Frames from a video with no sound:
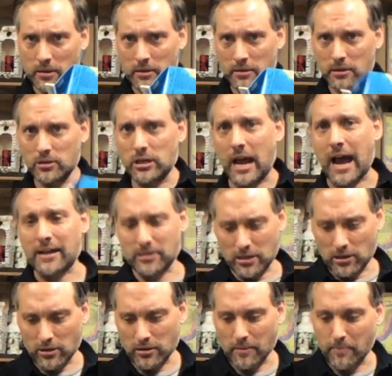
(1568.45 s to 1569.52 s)
the chassis
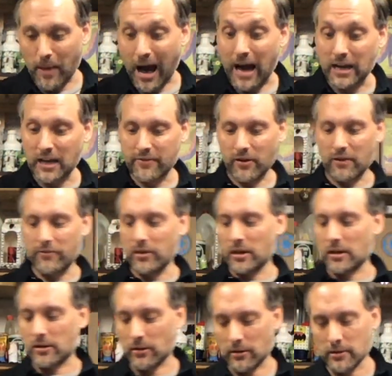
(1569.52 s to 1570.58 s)
or the body of our
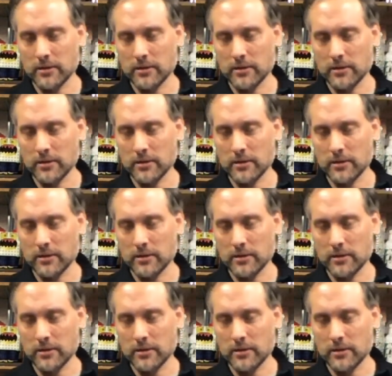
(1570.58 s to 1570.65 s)
vehicle.